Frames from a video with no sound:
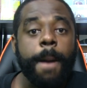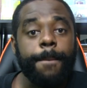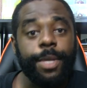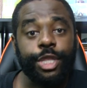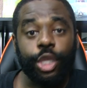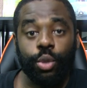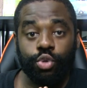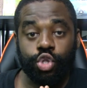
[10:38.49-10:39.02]

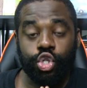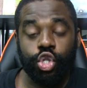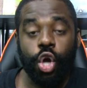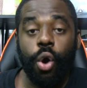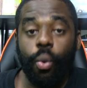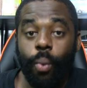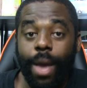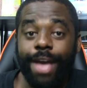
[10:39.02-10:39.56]
but there was
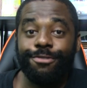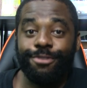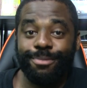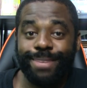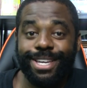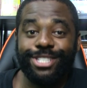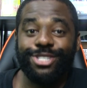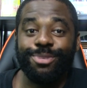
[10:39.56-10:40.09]
no way for
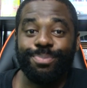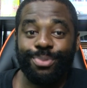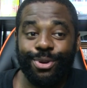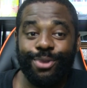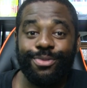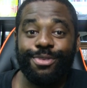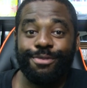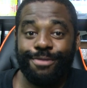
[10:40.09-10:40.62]
me to
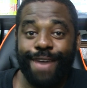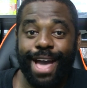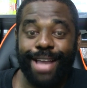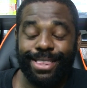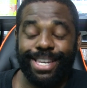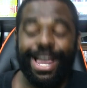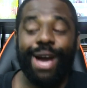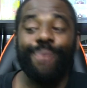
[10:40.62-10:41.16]
prove the
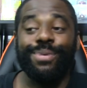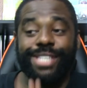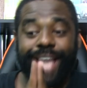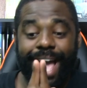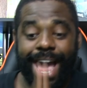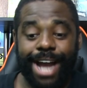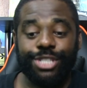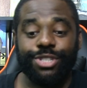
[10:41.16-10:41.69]
fact that I
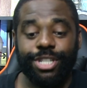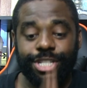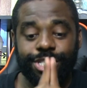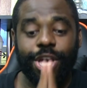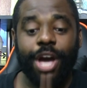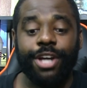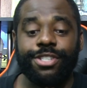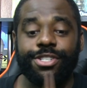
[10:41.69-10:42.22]
was actually
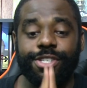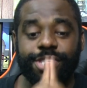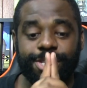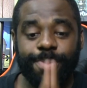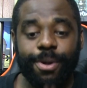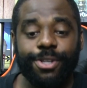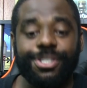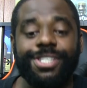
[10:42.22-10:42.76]
talking to this
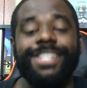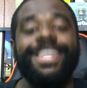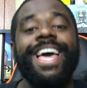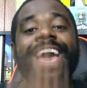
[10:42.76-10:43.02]
person,